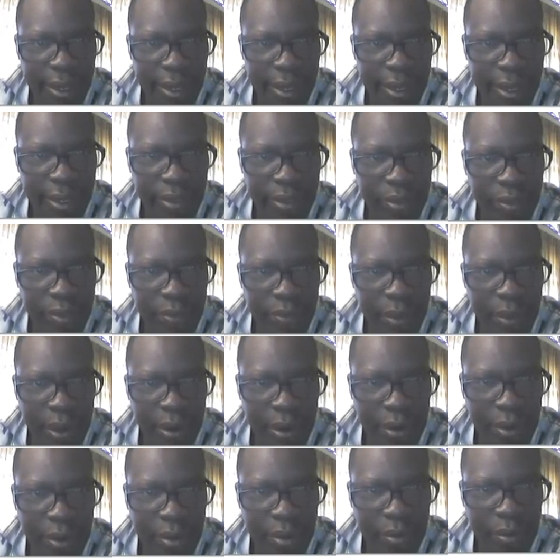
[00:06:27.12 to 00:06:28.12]
x to
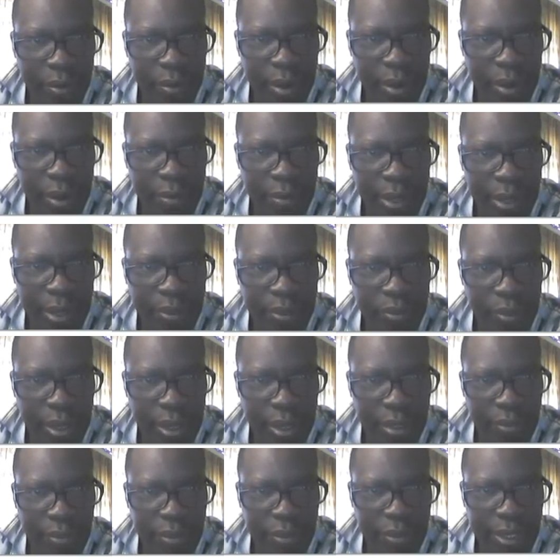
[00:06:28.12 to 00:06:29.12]
power 1 plus
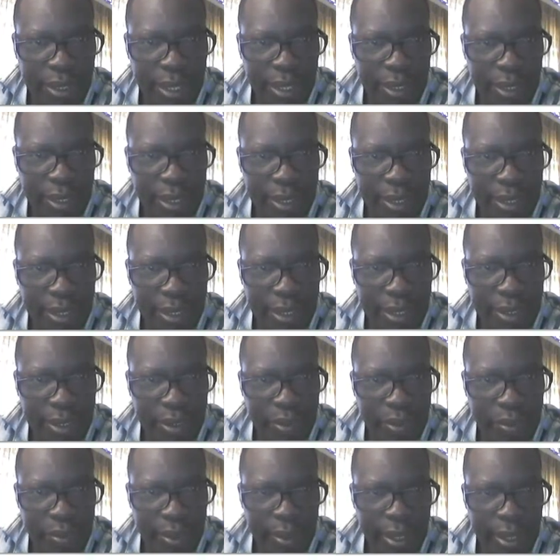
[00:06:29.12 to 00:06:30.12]
1, we shall get
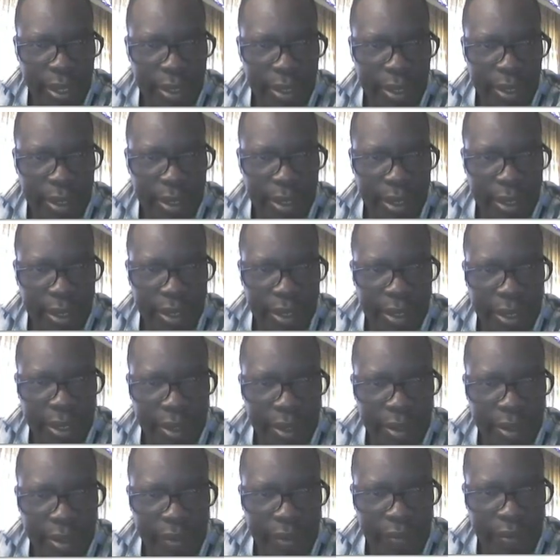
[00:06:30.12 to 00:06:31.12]
x squared.
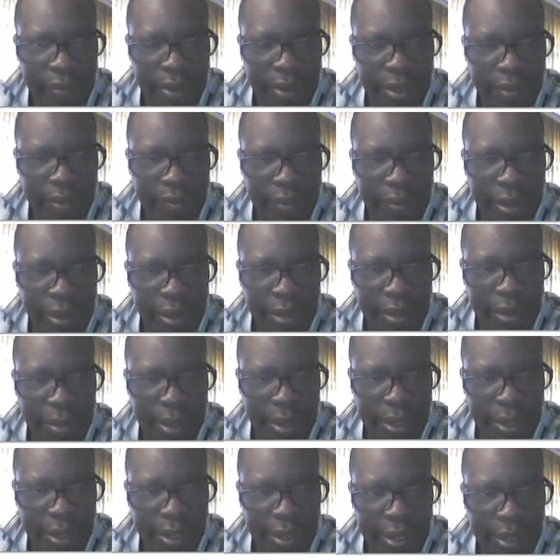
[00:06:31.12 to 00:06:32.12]
Then if we divide
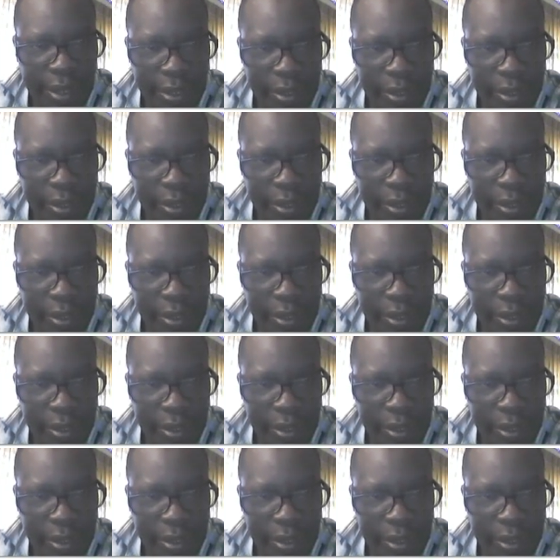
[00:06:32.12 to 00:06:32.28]
by